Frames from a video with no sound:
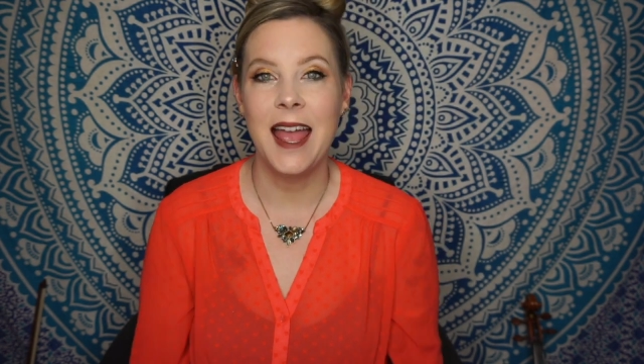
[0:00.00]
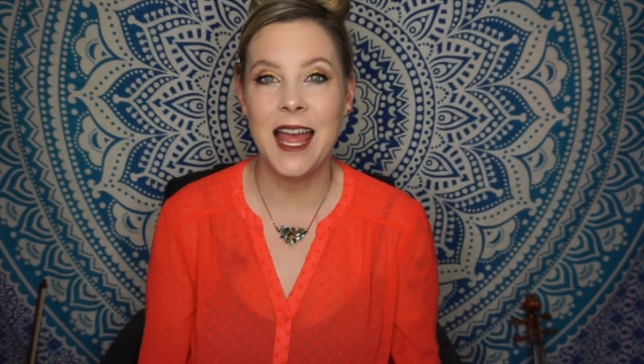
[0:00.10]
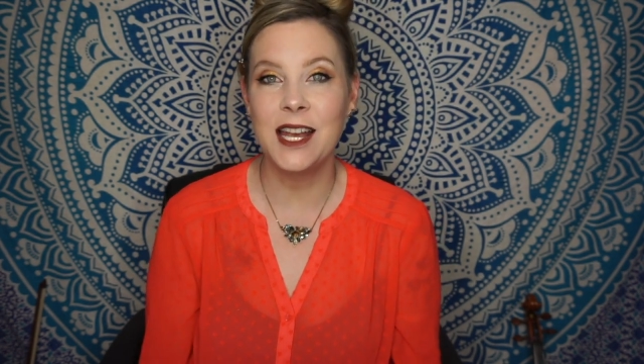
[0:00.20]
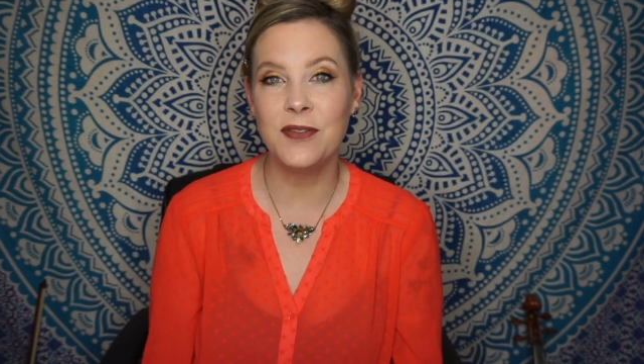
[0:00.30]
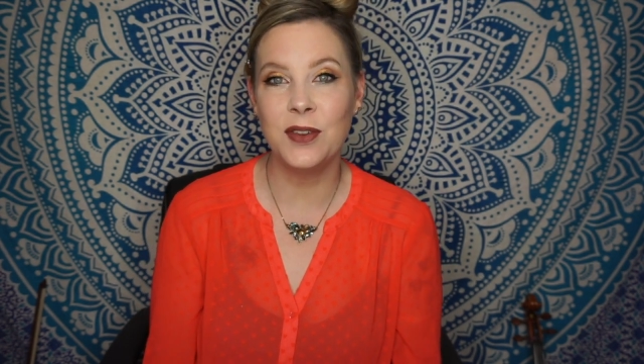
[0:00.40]

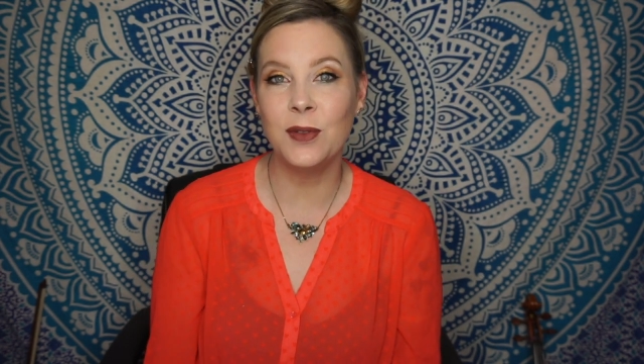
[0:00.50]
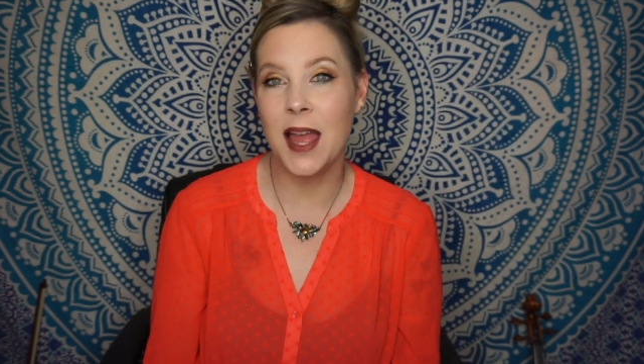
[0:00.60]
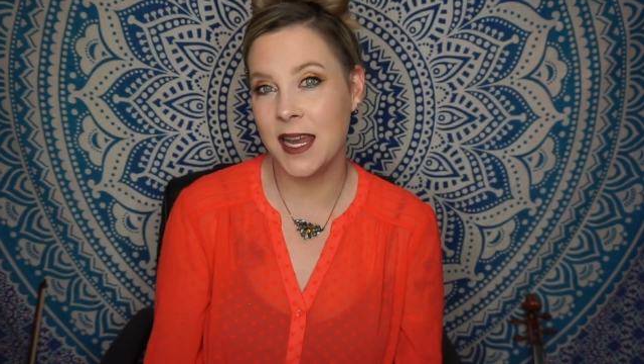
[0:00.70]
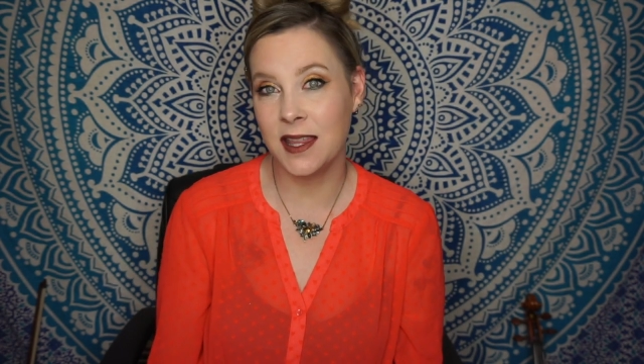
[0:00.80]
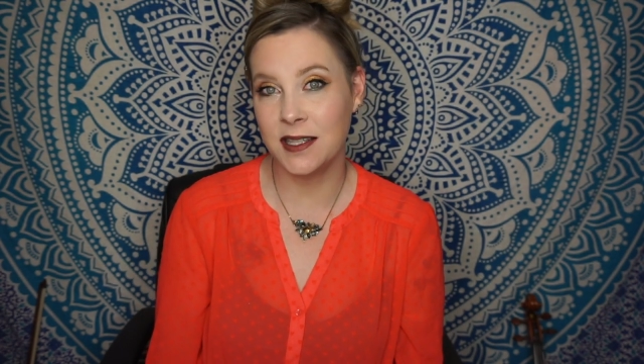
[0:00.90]
And if you
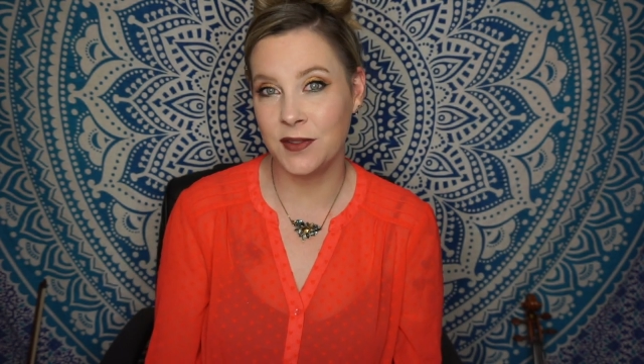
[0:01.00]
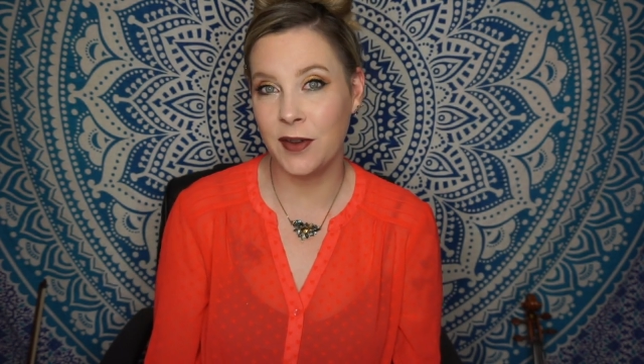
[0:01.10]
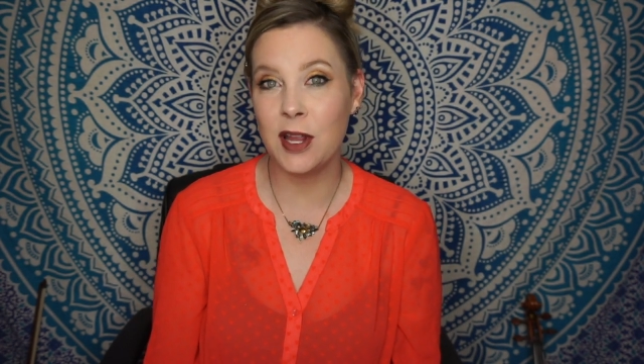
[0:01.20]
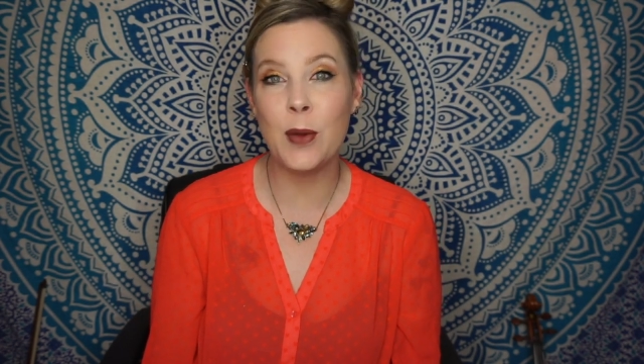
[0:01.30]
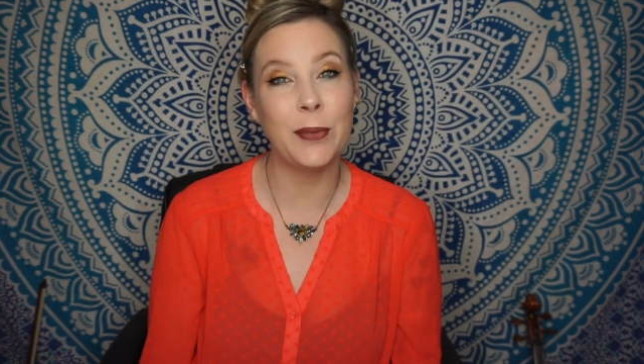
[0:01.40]
like this
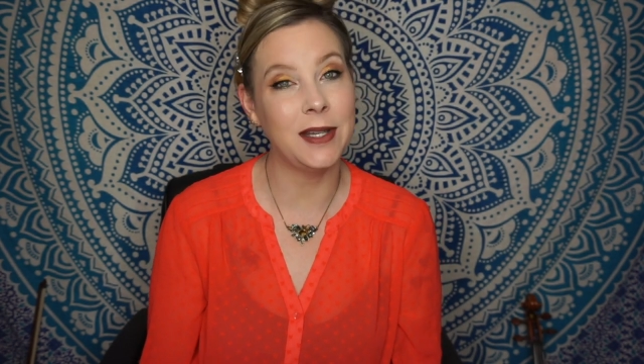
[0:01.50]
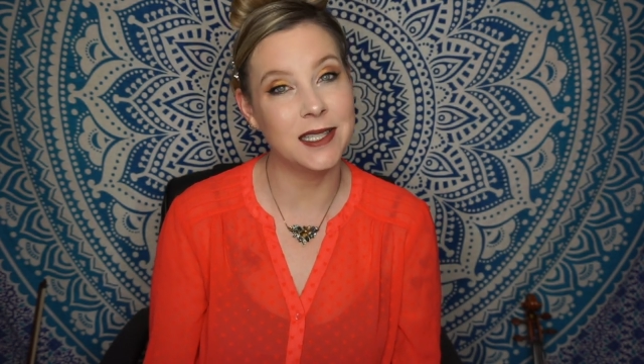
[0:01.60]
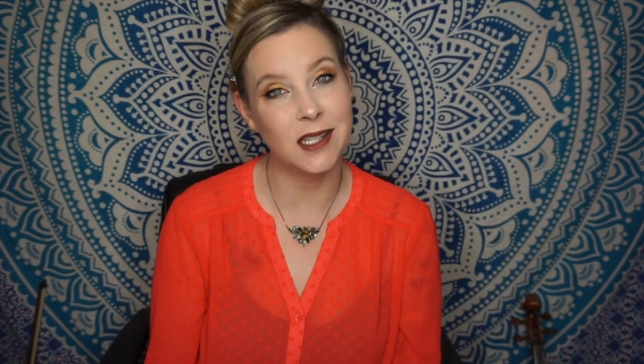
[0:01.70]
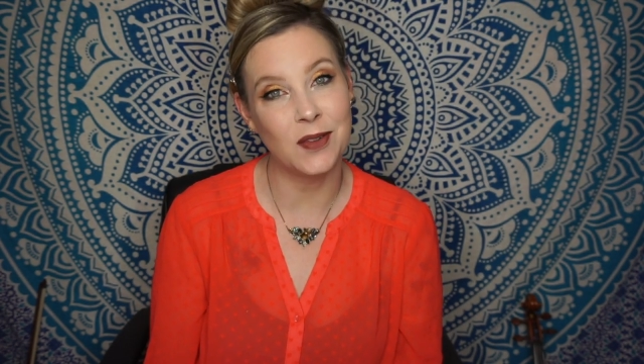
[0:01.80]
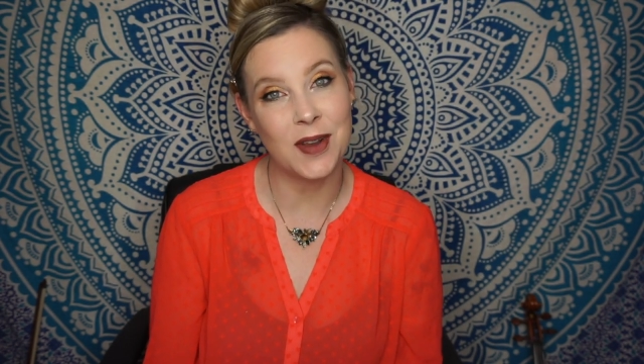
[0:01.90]
video,
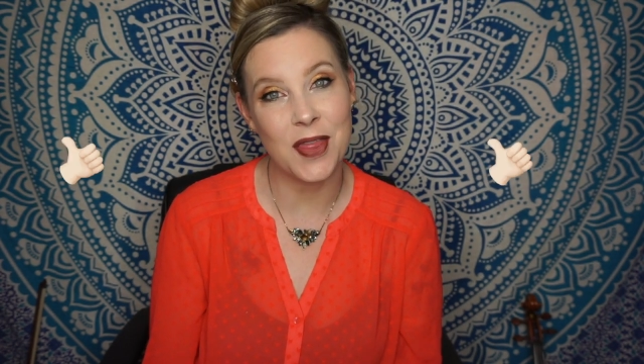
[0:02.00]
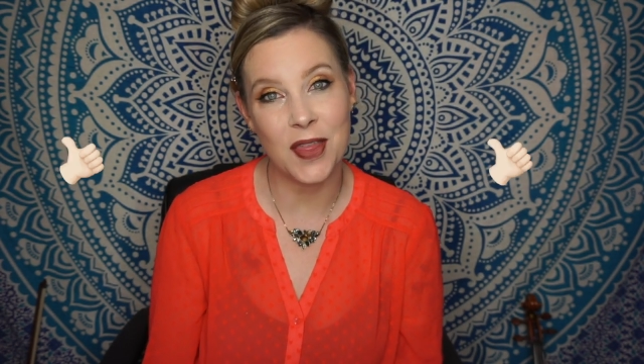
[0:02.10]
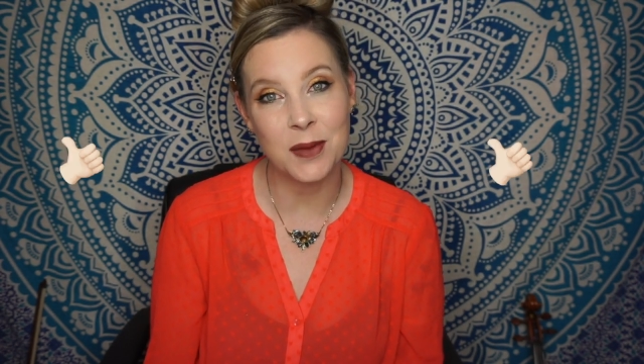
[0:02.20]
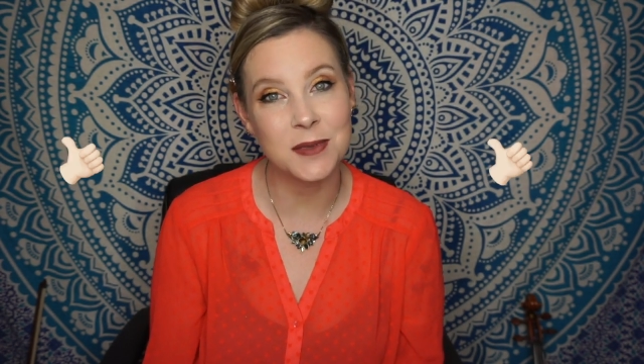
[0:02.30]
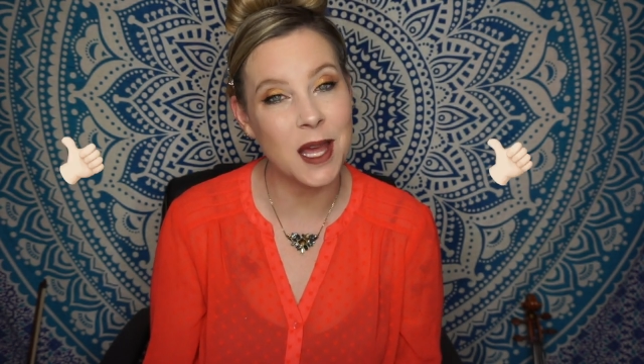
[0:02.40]
please give it a
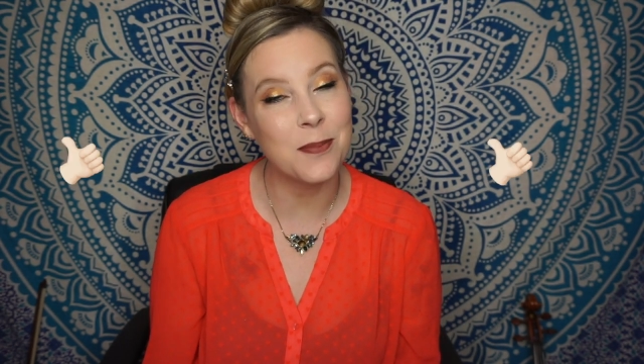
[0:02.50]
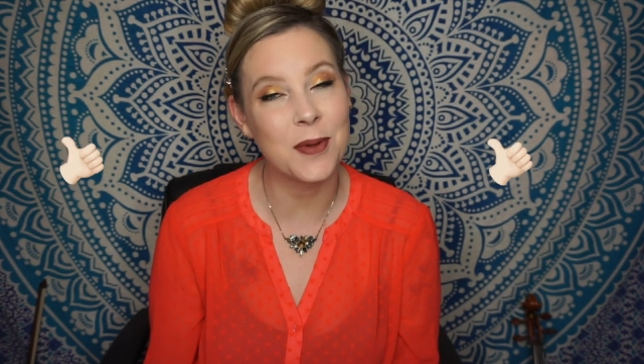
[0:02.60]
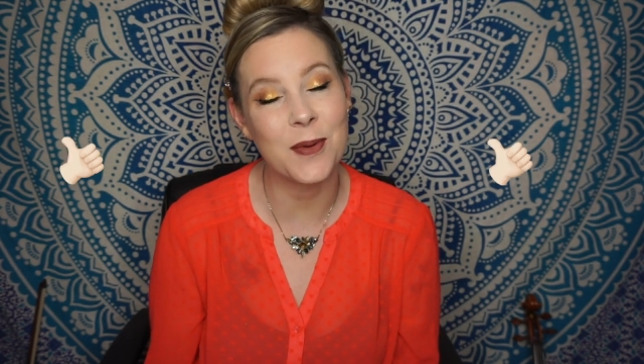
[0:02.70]
thumbs up.